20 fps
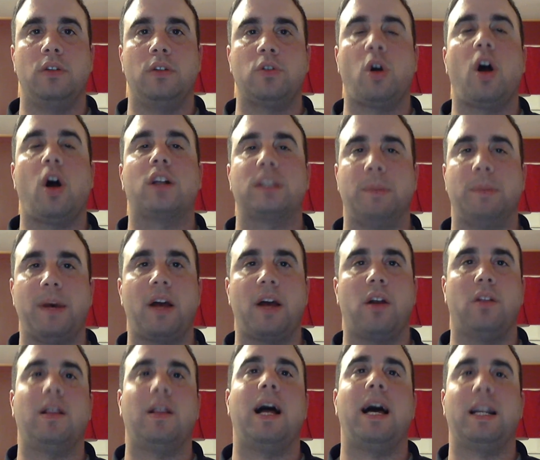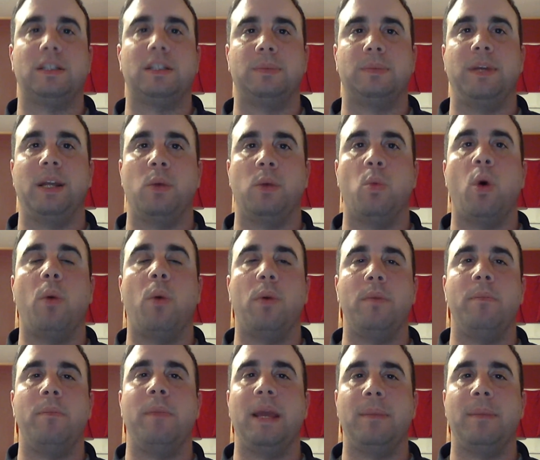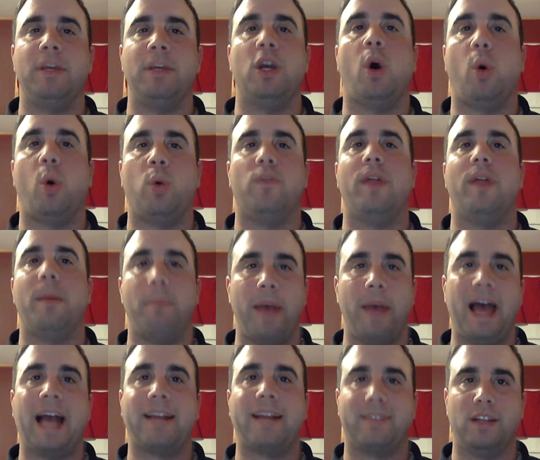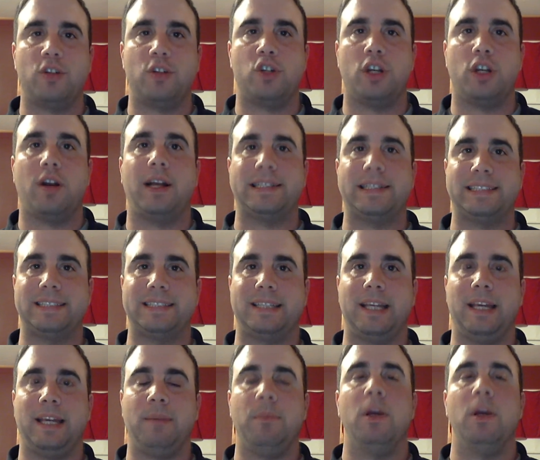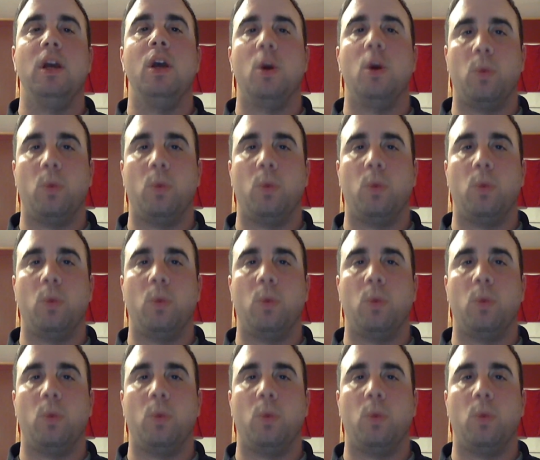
talked about a lot as being what would maybe hold them back this year as a team